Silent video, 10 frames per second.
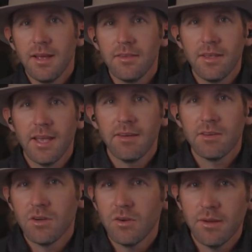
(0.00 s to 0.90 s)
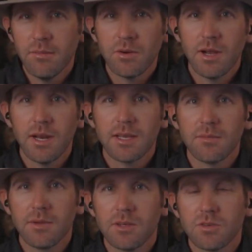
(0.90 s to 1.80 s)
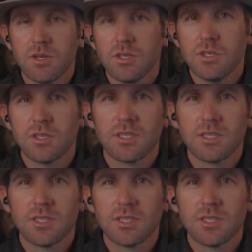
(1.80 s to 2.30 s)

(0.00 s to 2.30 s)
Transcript: as they have under Democratic administrations.